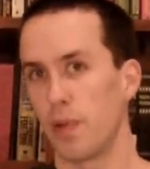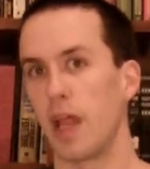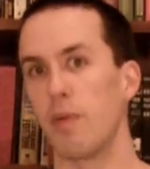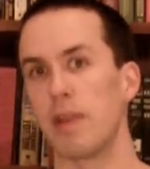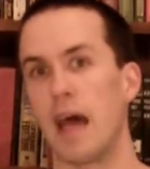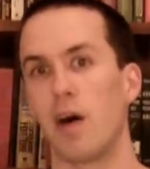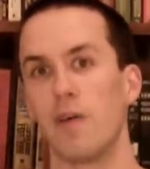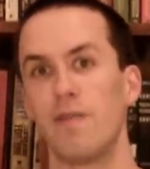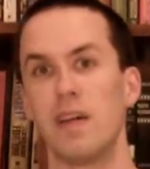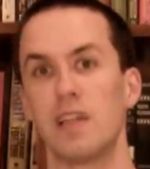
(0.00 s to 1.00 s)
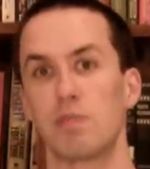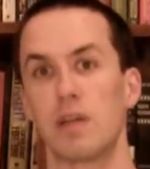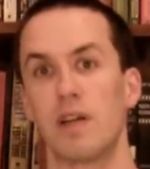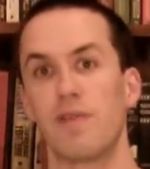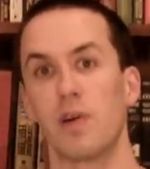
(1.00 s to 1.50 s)
play with how events
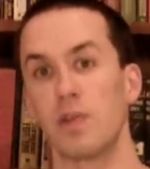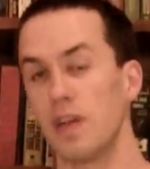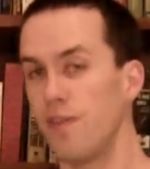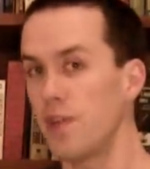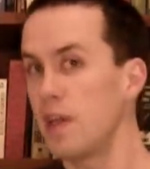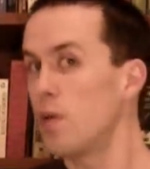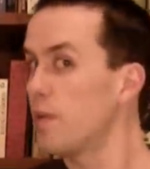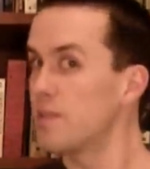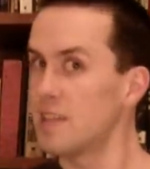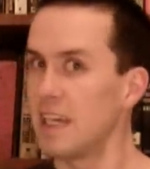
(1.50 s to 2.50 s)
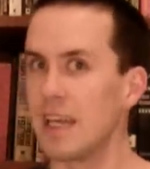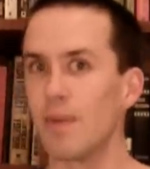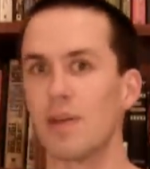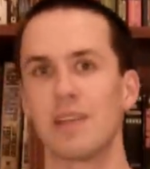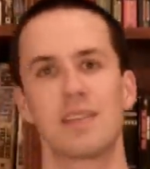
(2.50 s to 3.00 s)
would unfold differently or the
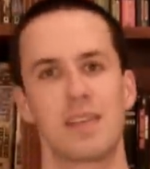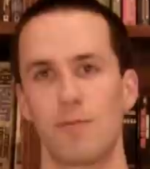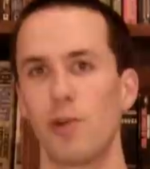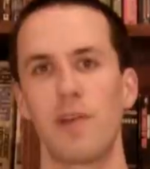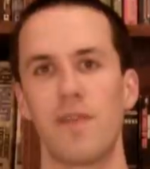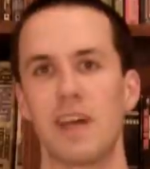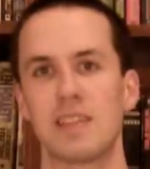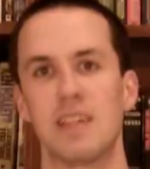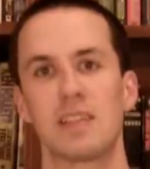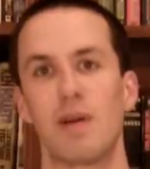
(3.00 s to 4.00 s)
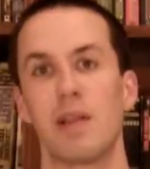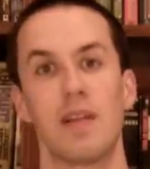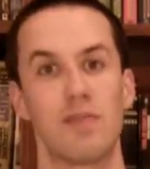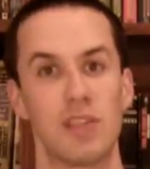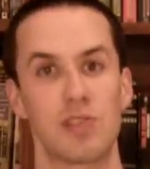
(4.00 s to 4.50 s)
same. It's really fascinating. Somebody that
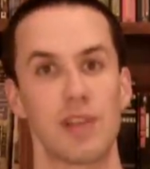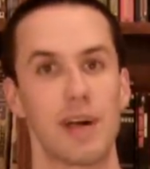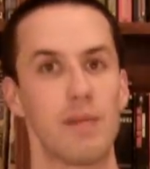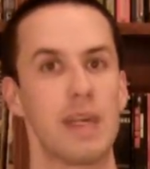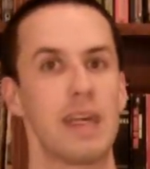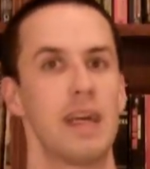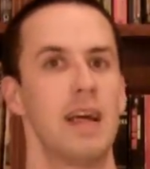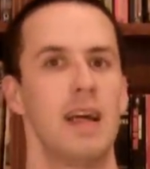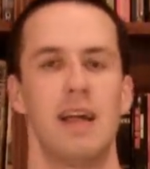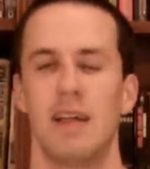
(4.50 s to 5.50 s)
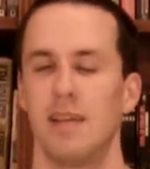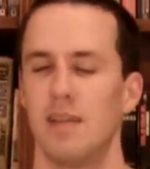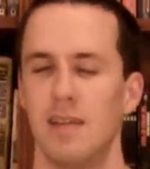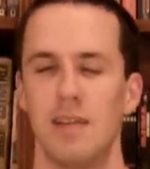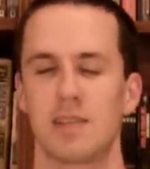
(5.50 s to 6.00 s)
loves history like me,
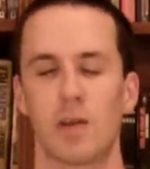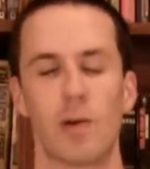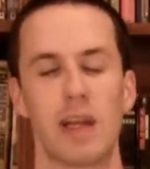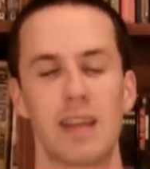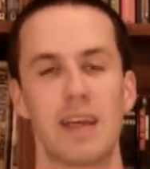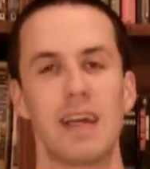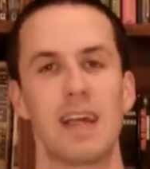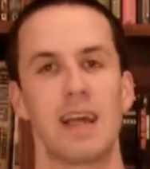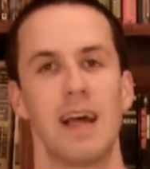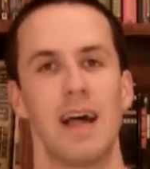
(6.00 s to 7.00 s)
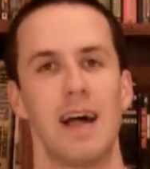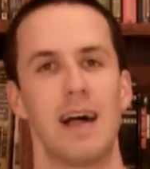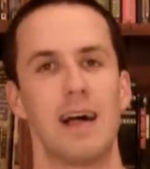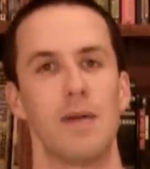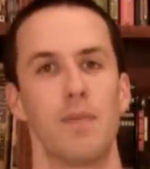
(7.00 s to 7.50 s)
it's a great thing.
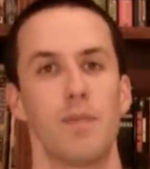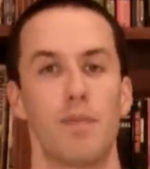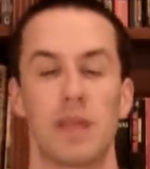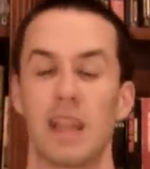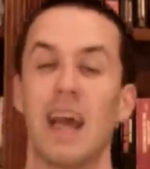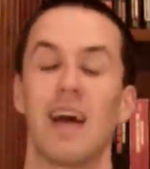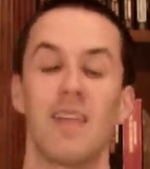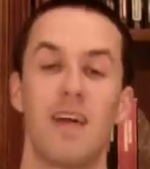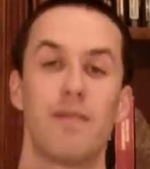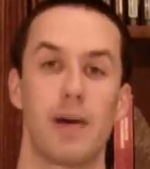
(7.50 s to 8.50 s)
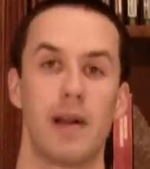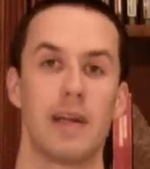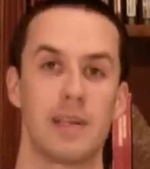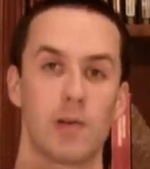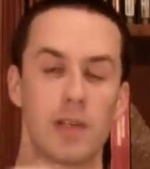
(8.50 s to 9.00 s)
But the thing I love about
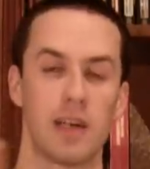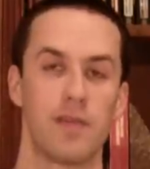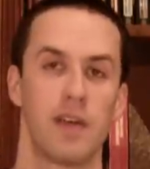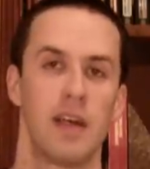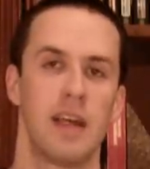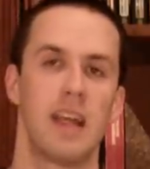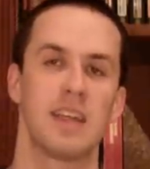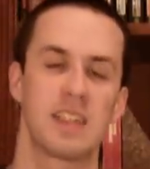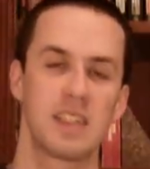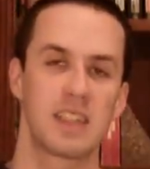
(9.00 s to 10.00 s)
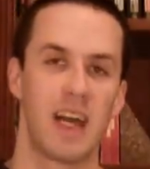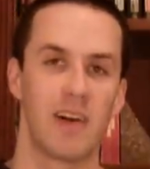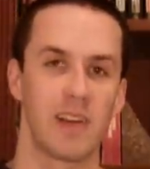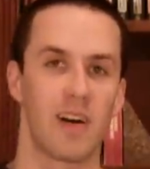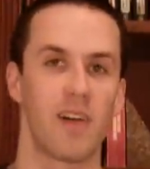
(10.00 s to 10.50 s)
Harry Turtledove, he is such a
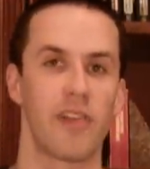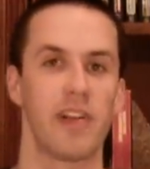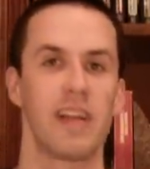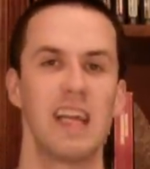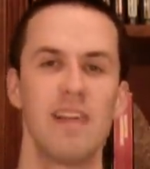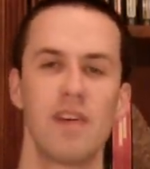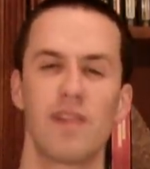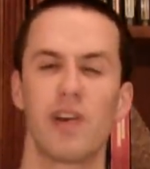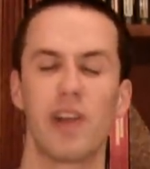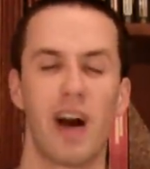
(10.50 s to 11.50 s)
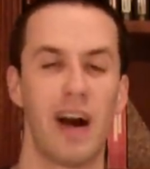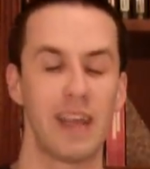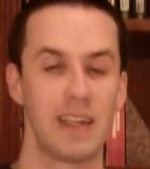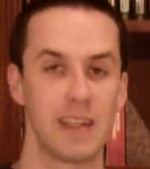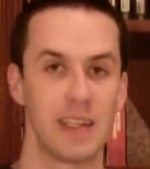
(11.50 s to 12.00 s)
talented author that even if you're
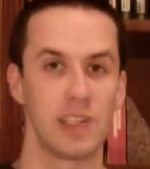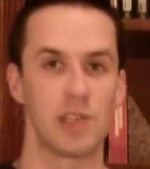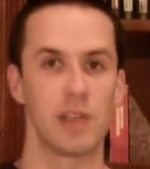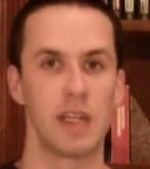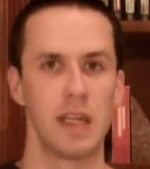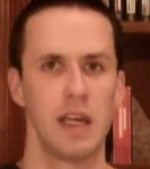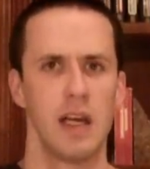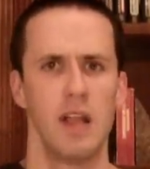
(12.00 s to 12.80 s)
not into history,